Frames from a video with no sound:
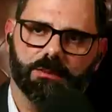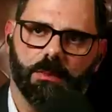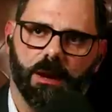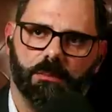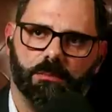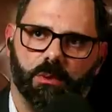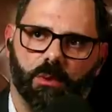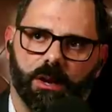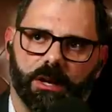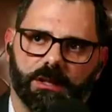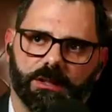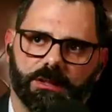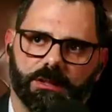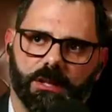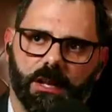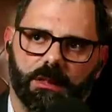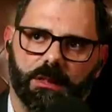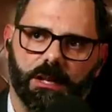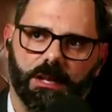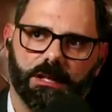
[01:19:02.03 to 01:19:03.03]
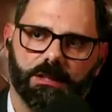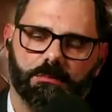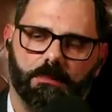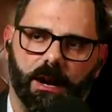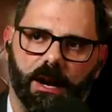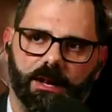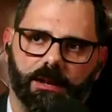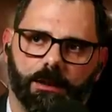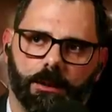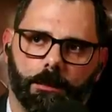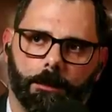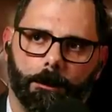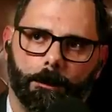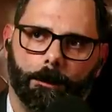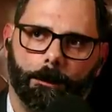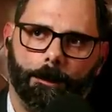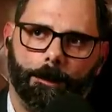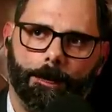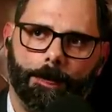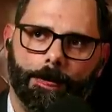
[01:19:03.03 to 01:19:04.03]
is my point. I think it's minor.
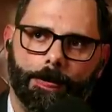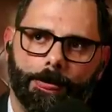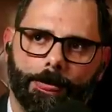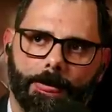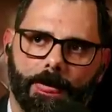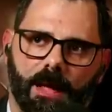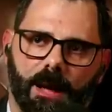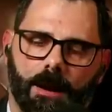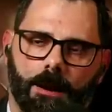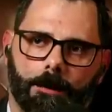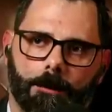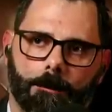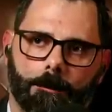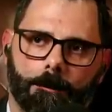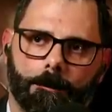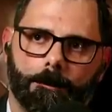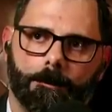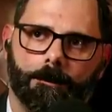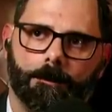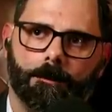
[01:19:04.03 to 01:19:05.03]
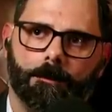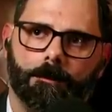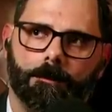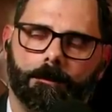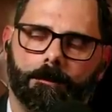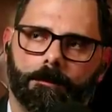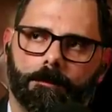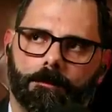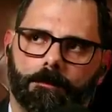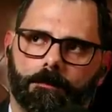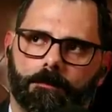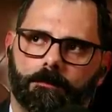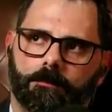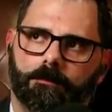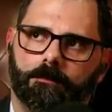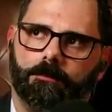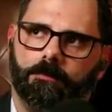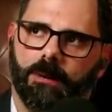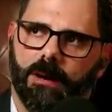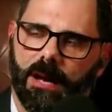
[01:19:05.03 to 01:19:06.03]
But
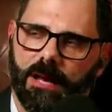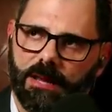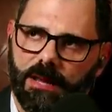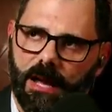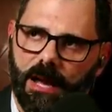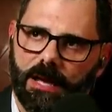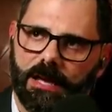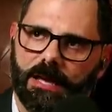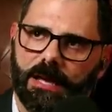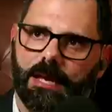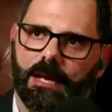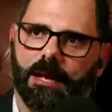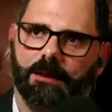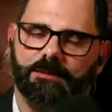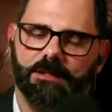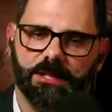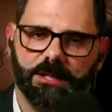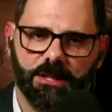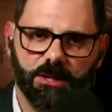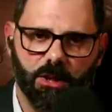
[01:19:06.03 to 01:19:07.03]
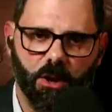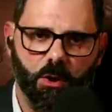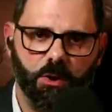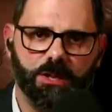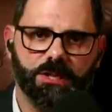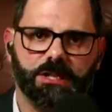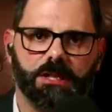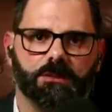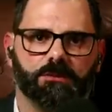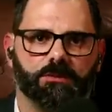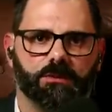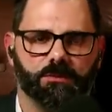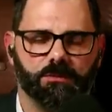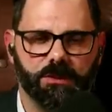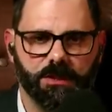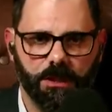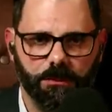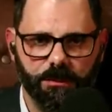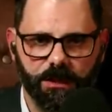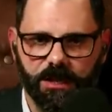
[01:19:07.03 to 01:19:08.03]
I again, I'm just noticing from
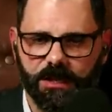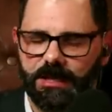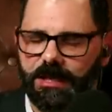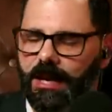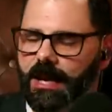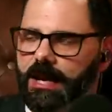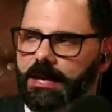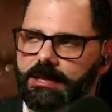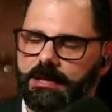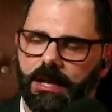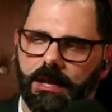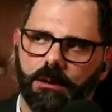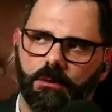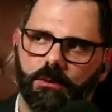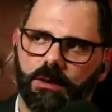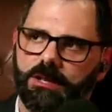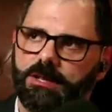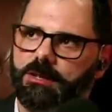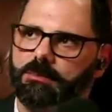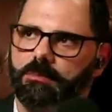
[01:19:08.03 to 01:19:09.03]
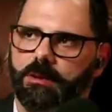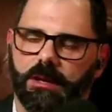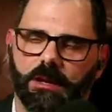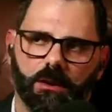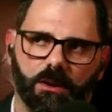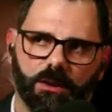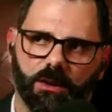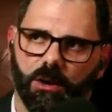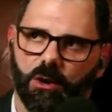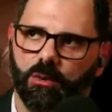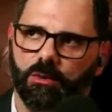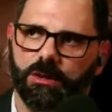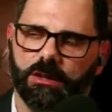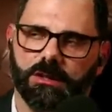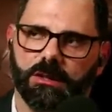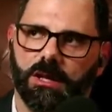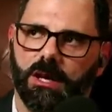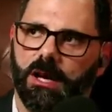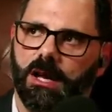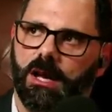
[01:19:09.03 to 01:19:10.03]
some of these guys, and I don't want to just pick on
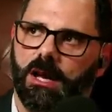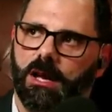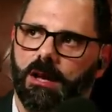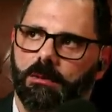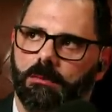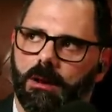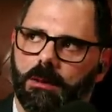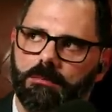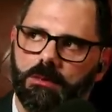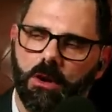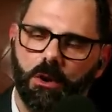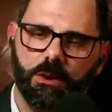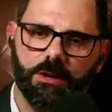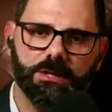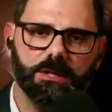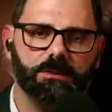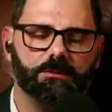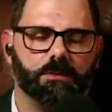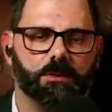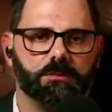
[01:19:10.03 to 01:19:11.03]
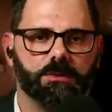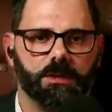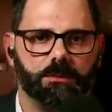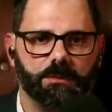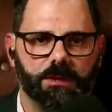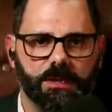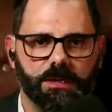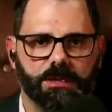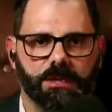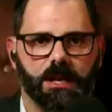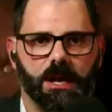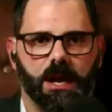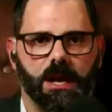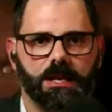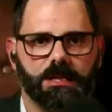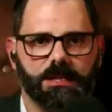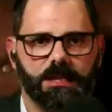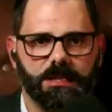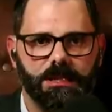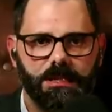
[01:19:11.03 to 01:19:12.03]
Owen, but I'm noticing from some of these
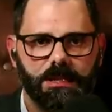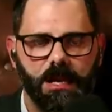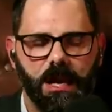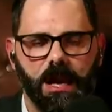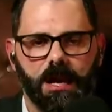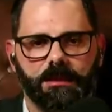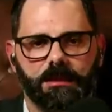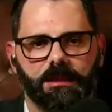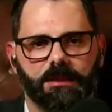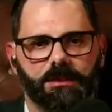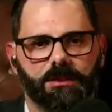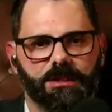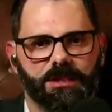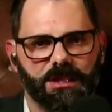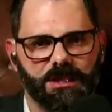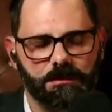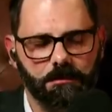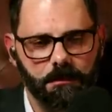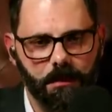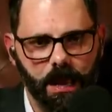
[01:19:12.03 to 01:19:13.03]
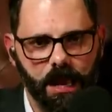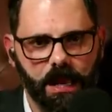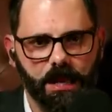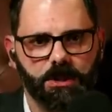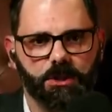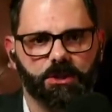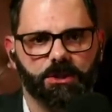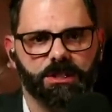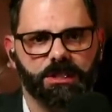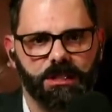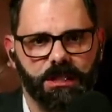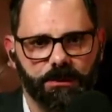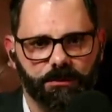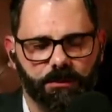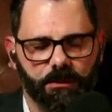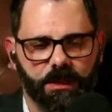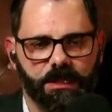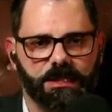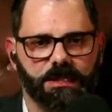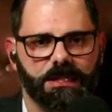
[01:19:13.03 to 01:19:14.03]
guys, it's not that there's this major
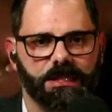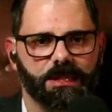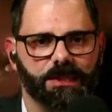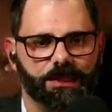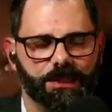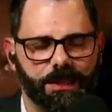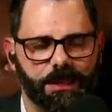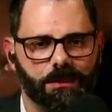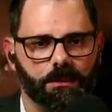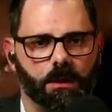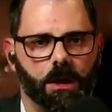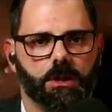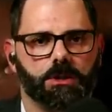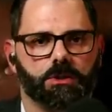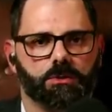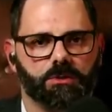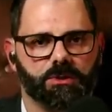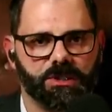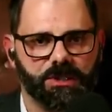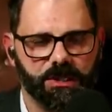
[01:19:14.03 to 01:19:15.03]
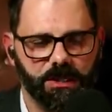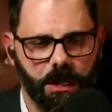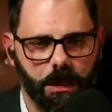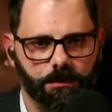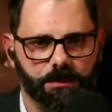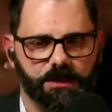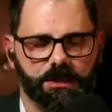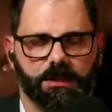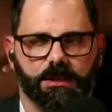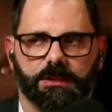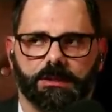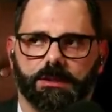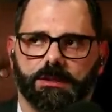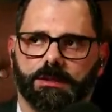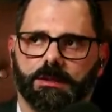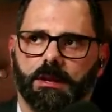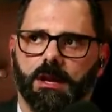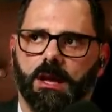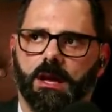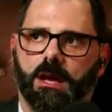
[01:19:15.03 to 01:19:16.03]
difference in theological
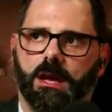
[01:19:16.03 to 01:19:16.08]
substance.